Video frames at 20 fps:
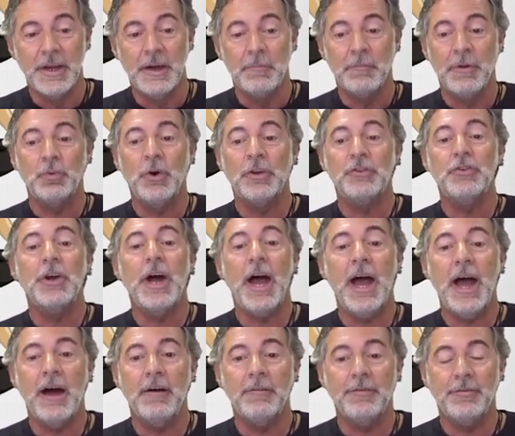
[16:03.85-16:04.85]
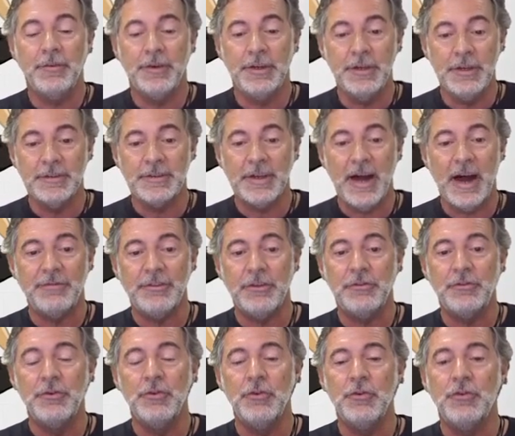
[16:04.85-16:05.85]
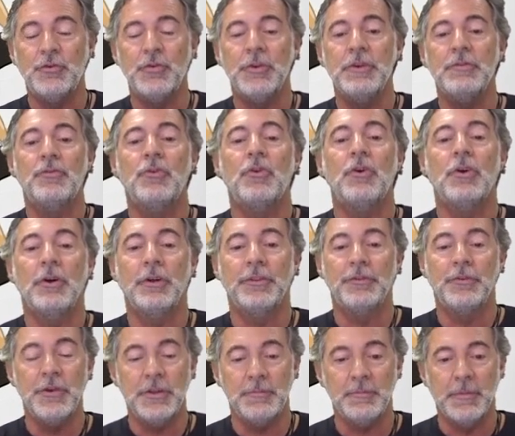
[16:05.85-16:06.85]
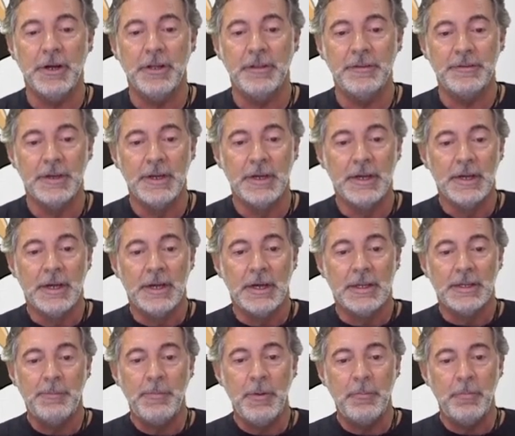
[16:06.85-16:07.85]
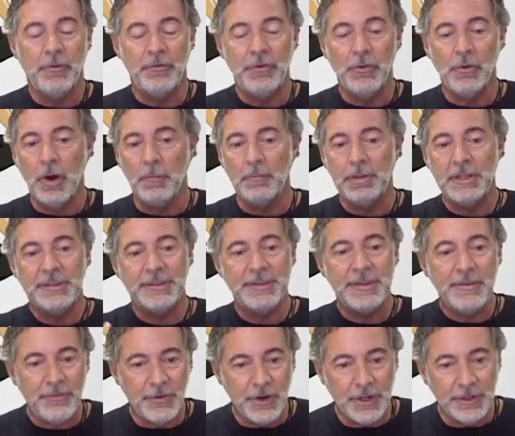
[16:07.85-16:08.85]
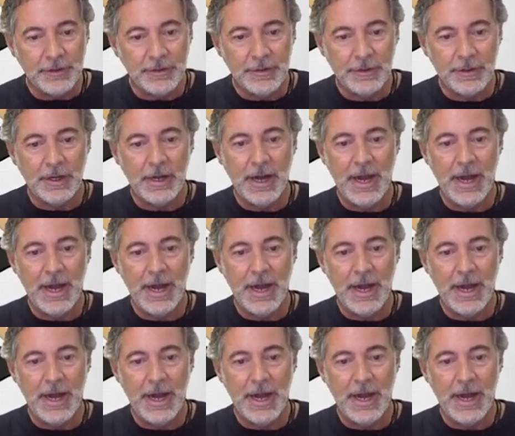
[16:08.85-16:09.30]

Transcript: But what you have is after 2, 3, 4 treatments, the people feel completely different.